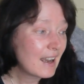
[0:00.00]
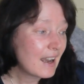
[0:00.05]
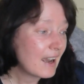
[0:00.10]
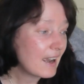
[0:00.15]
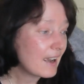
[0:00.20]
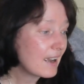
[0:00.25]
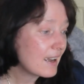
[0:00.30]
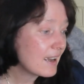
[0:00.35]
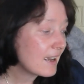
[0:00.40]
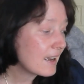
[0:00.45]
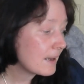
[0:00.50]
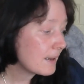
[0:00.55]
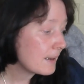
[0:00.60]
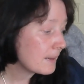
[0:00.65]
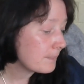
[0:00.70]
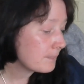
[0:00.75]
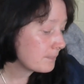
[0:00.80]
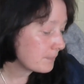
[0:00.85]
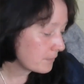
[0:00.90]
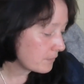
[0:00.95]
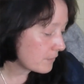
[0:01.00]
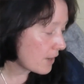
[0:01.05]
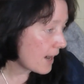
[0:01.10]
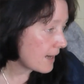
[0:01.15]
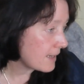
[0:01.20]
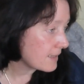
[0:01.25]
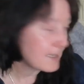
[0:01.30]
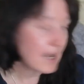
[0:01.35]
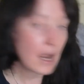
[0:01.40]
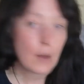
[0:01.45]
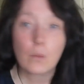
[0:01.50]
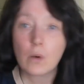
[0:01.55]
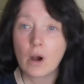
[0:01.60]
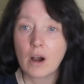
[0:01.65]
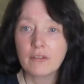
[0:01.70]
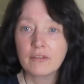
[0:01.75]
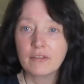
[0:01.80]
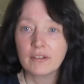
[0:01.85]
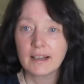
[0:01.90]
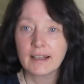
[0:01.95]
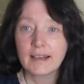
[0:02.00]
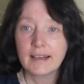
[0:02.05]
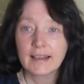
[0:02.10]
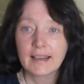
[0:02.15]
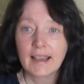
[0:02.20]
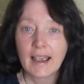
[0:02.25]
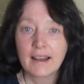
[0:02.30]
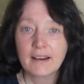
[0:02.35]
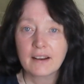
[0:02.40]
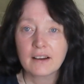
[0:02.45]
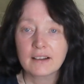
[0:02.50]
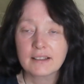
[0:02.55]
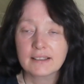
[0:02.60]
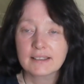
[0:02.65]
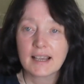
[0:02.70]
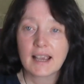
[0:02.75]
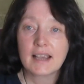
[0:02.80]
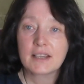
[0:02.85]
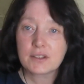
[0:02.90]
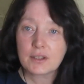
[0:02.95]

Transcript: Right, I'm waffling again, aren't I?